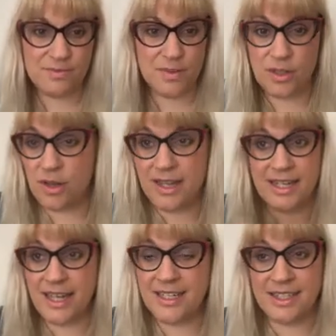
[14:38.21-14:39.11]

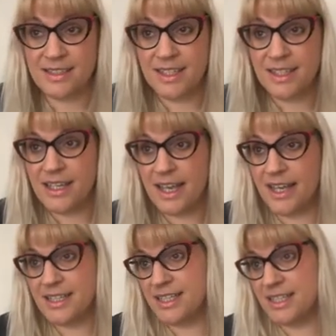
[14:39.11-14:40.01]
in any
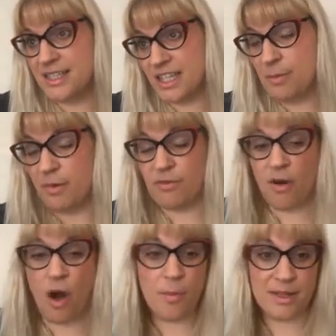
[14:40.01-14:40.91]
any shape or form,